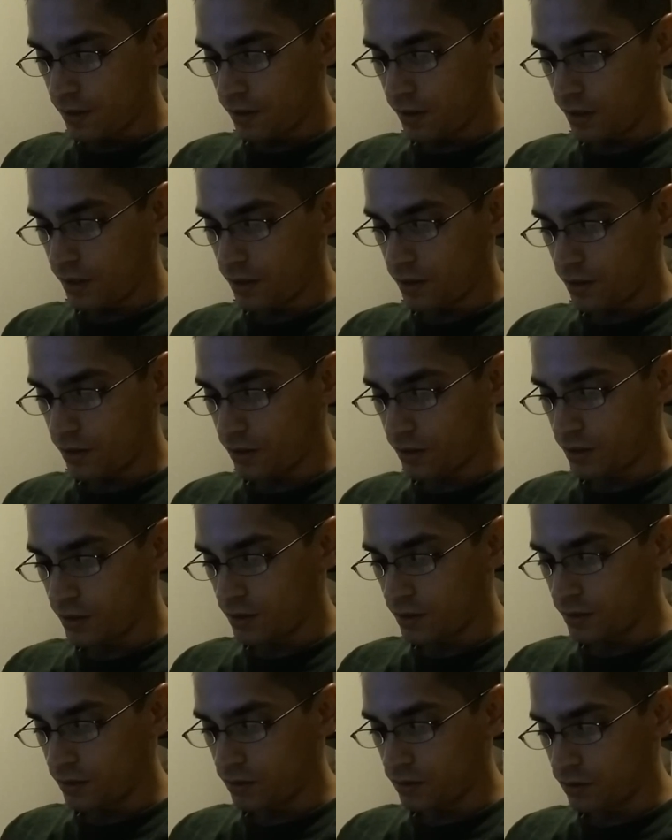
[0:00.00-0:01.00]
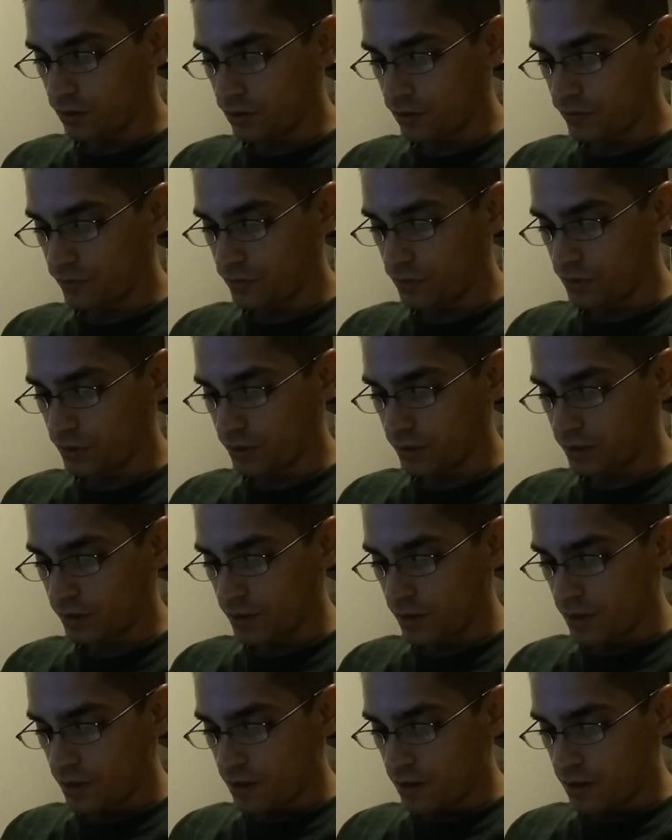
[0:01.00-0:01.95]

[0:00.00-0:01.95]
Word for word: thee, hearken unto her voice,